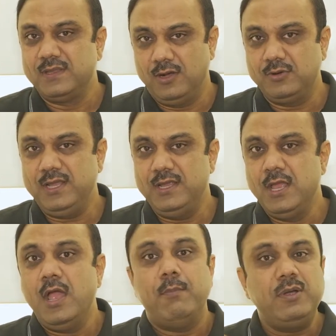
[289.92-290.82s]
Okay,
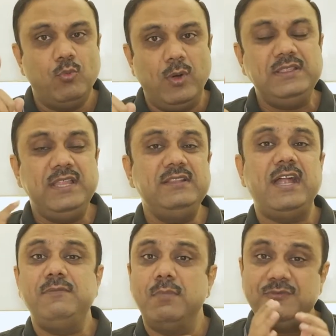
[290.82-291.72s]
but one thing
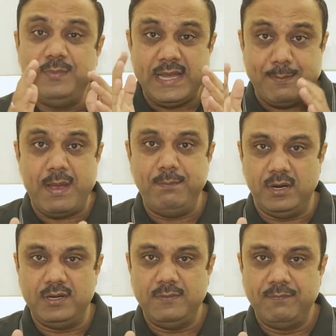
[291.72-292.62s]
that must be
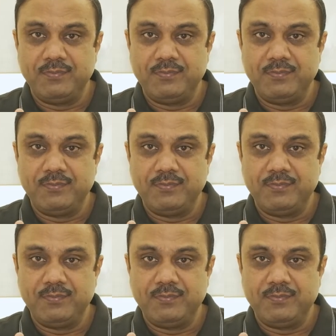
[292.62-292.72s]
remembered